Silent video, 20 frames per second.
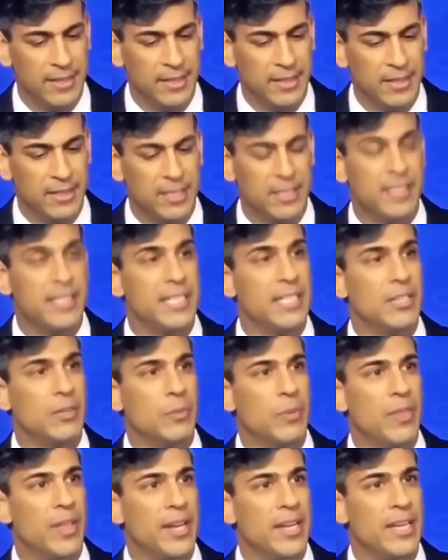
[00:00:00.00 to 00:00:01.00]
To deal
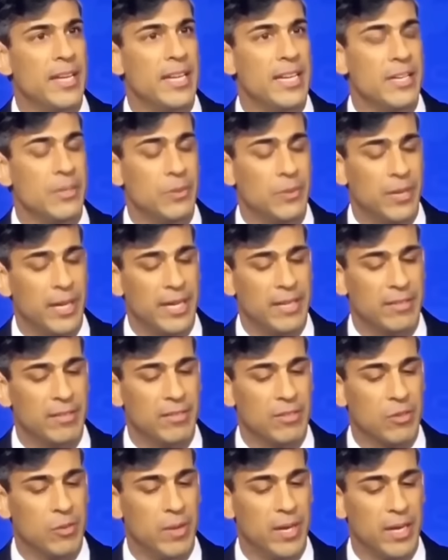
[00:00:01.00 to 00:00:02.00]
with any legal
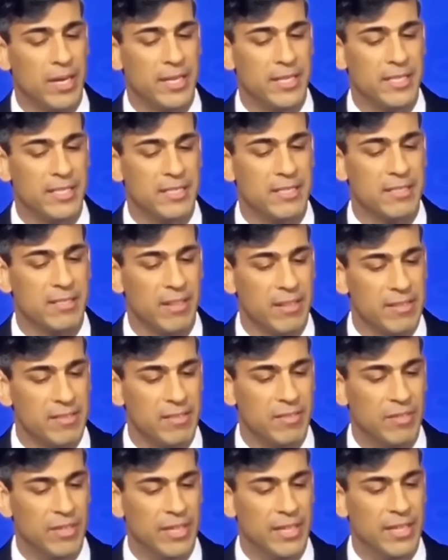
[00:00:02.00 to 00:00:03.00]
cases quickly and
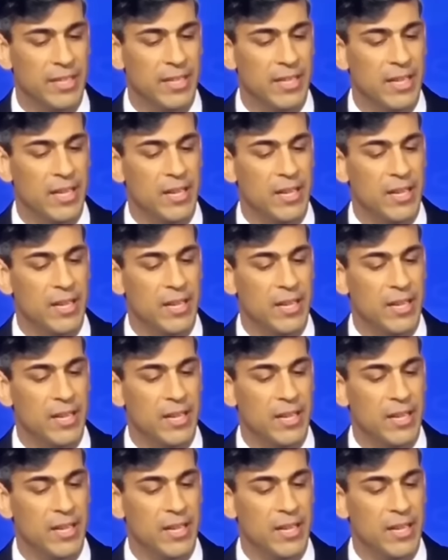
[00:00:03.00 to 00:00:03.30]
decisively,